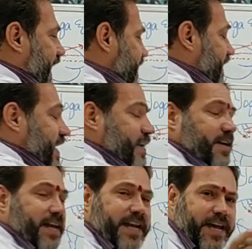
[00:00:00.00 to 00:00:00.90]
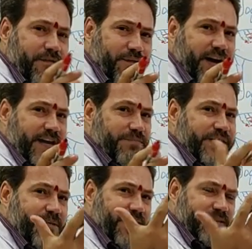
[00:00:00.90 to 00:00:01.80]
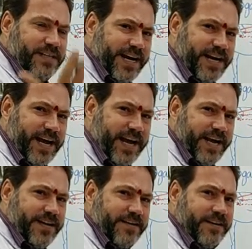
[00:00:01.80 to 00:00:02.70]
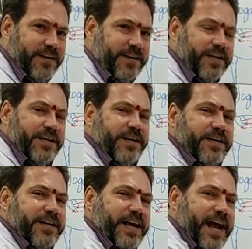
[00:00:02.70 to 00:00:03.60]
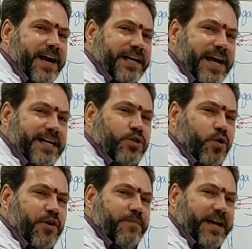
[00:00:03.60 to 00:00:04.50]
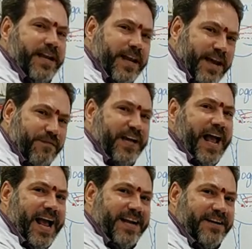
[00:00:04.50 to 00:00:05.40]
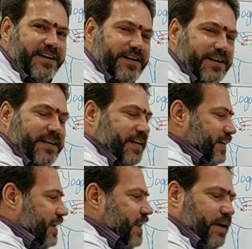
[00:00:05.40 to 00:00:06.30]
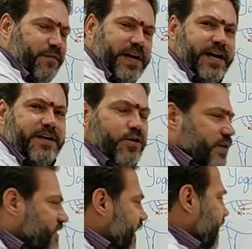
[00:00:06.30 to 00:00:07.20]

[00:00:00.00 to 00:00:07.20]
And then if I bring my right hand and catch hold of my left ankle, left hand to the